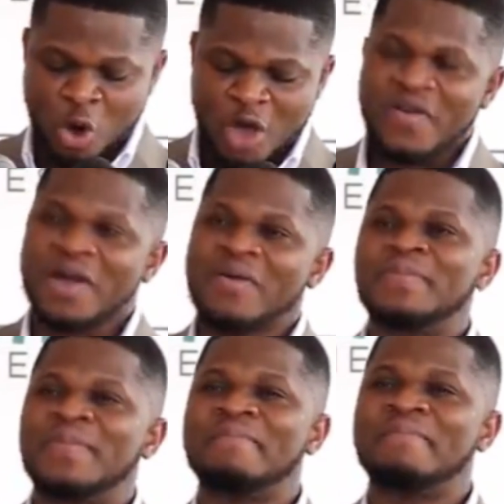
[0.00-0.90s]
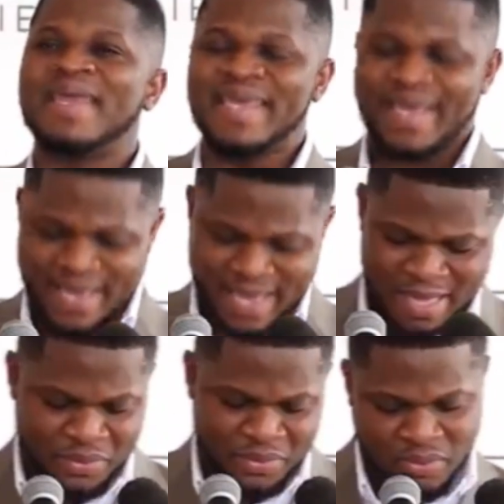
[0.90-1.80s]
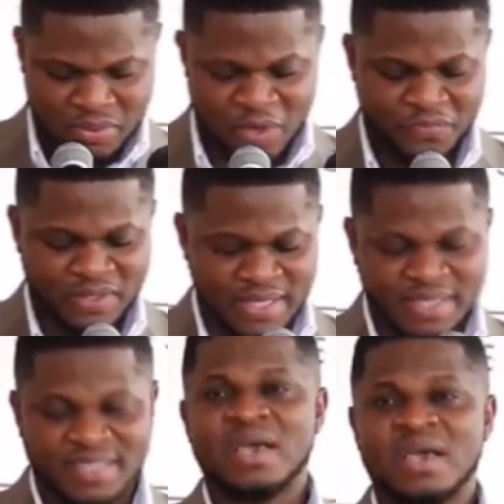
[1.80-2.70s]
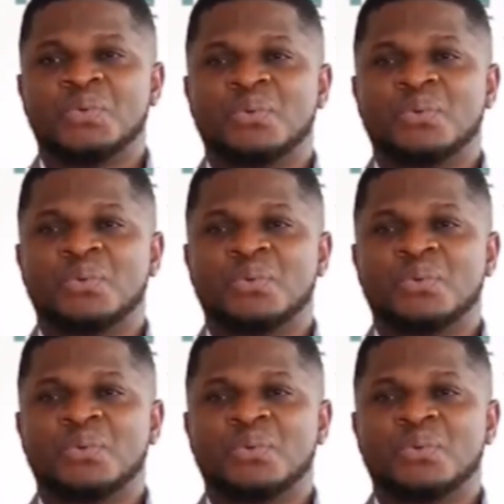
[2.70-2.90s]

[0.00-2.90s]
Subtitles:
cover up the many ills of this